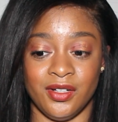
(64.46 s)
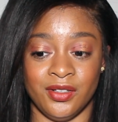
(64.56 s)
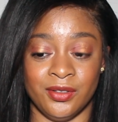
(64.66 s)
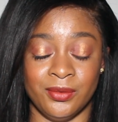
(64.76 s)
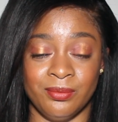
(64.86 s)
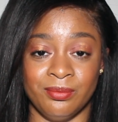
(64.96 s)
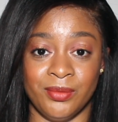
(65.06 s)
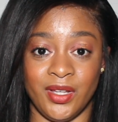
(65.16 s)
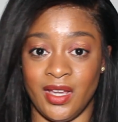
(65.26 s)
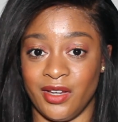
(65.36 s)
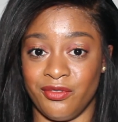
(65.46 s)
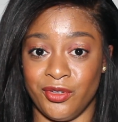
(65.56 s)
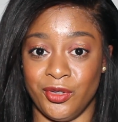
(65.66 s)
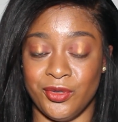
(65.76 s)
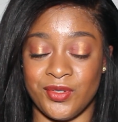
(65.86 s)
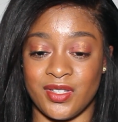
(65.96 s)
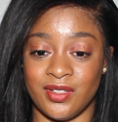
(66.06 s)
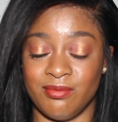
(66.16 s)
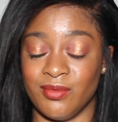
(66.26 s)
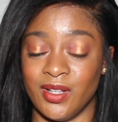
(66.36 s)
But yeah, if you use
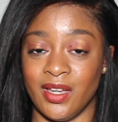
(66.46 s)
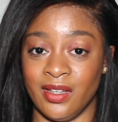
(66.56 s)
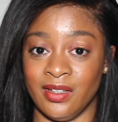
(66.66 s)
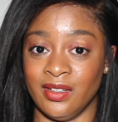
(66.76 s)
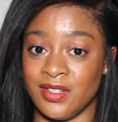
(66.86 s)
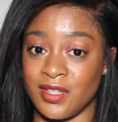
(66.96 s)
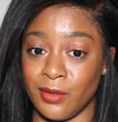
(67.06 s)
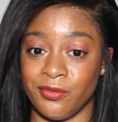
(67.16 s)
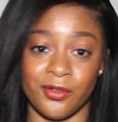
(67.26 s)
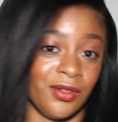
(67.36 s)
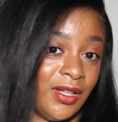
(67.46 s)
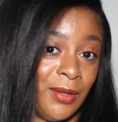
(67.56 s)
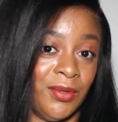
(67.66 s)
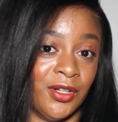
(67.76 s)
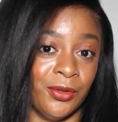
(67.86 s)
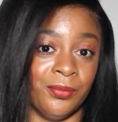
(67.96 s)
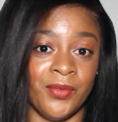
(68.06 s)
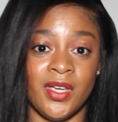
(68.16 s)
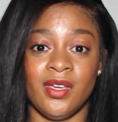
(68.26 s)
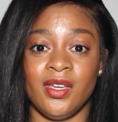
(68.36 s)
it and it's helpful, let me know.
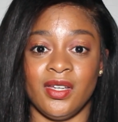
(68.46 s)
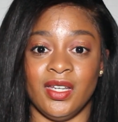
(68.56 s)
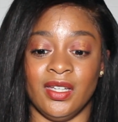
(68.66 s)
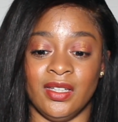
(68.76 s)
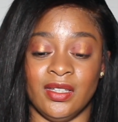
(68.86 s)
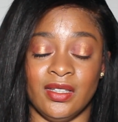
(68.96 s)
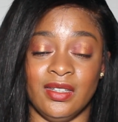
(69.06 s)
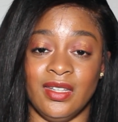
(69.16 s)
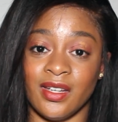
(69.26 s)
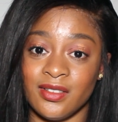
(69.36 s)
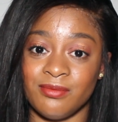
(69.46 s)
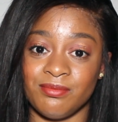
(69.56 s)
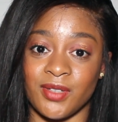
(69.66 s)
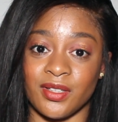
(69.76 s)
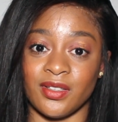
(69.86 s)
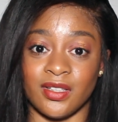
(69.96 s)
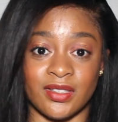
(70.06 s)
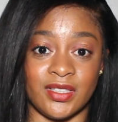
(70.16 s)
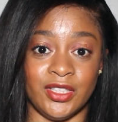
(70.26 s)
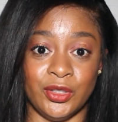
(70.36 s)
And yeah, I'll
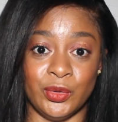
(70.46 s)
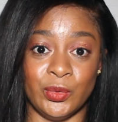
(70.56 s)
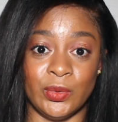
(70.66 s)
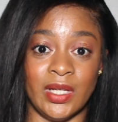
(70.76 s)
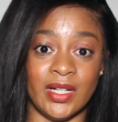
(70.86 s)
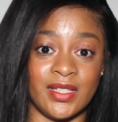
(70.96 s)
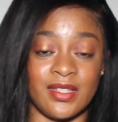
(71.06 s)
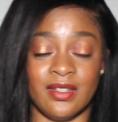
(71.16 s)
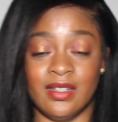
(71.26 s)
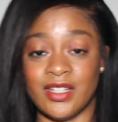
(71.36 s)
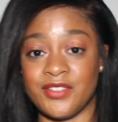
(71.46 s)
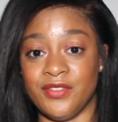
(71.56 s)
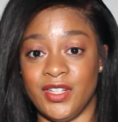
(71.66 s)
see you guys in the next